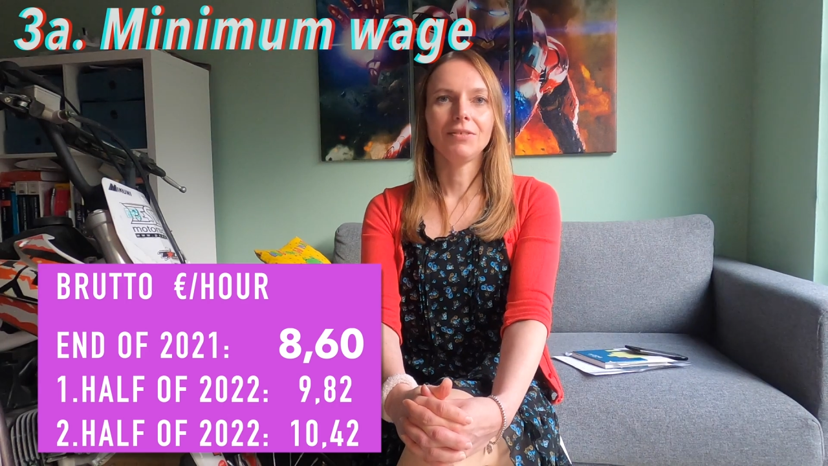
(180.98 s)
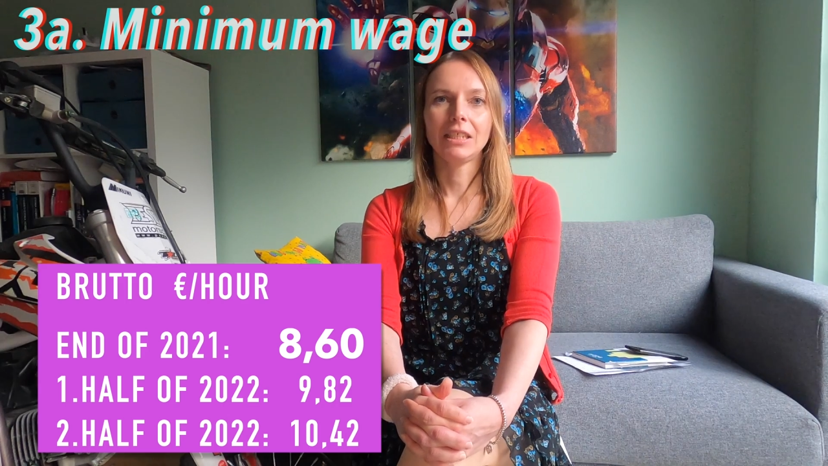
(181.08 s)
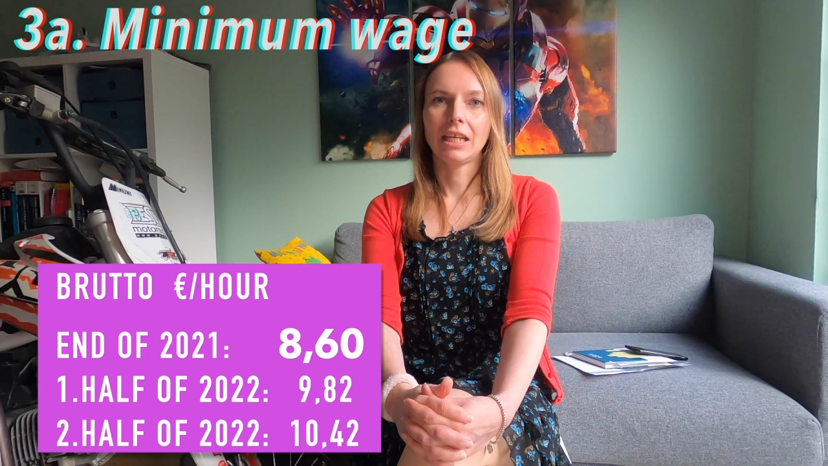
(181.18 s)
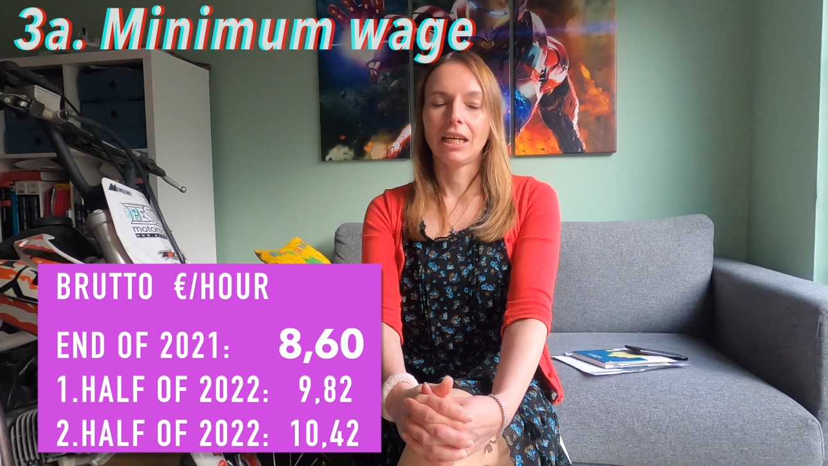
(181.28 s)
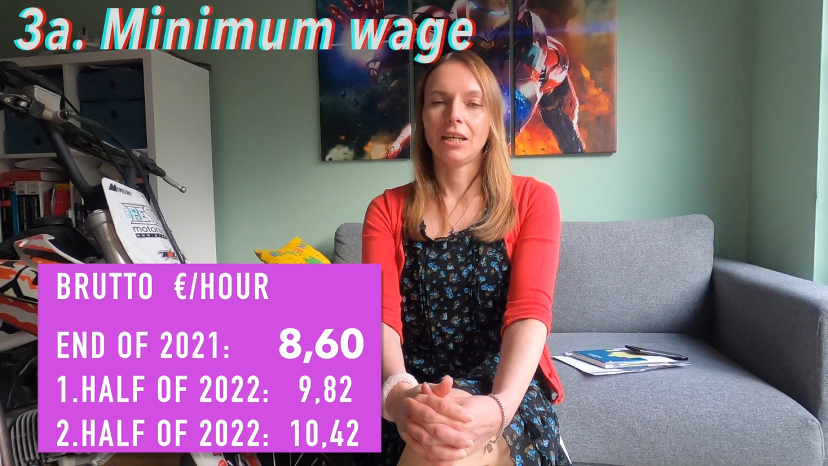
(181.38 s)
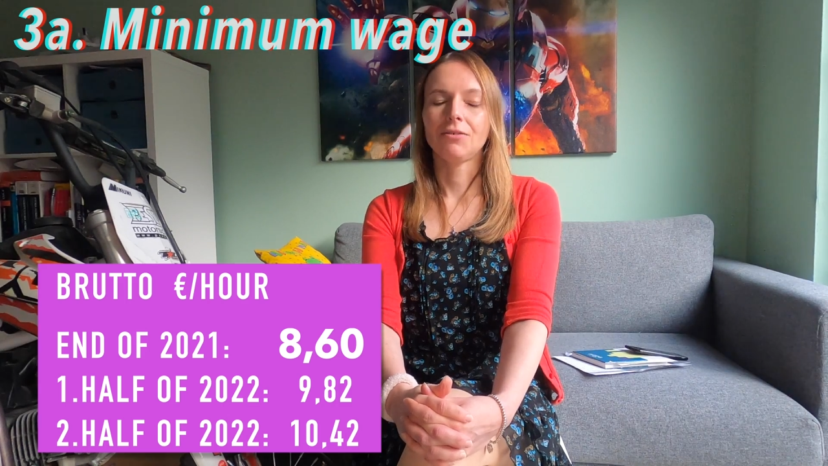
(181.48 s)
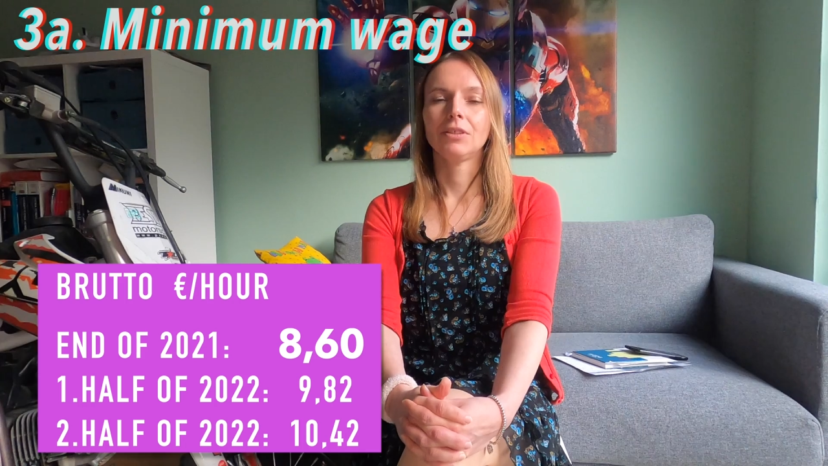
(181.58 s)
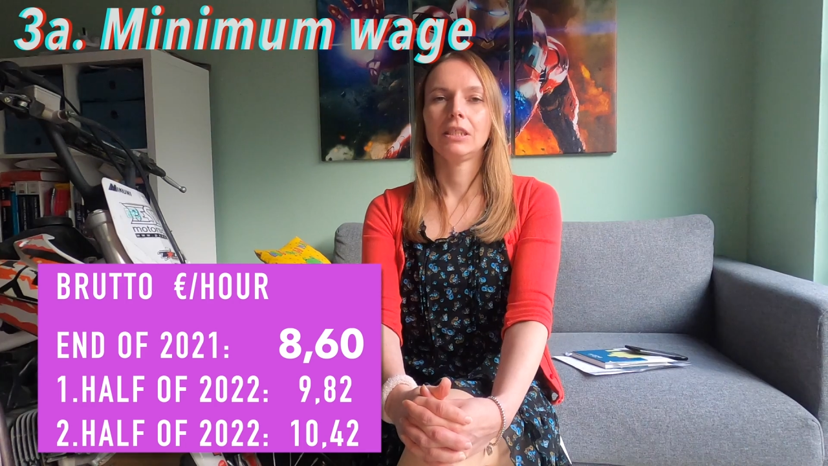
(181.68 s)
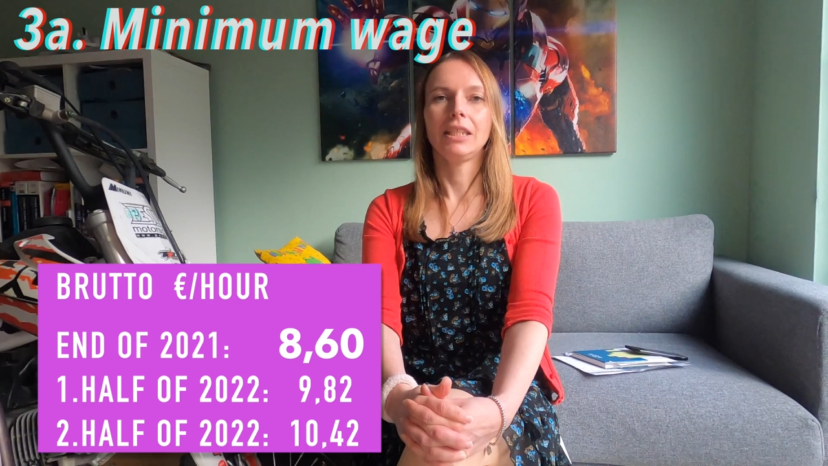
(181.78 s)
we have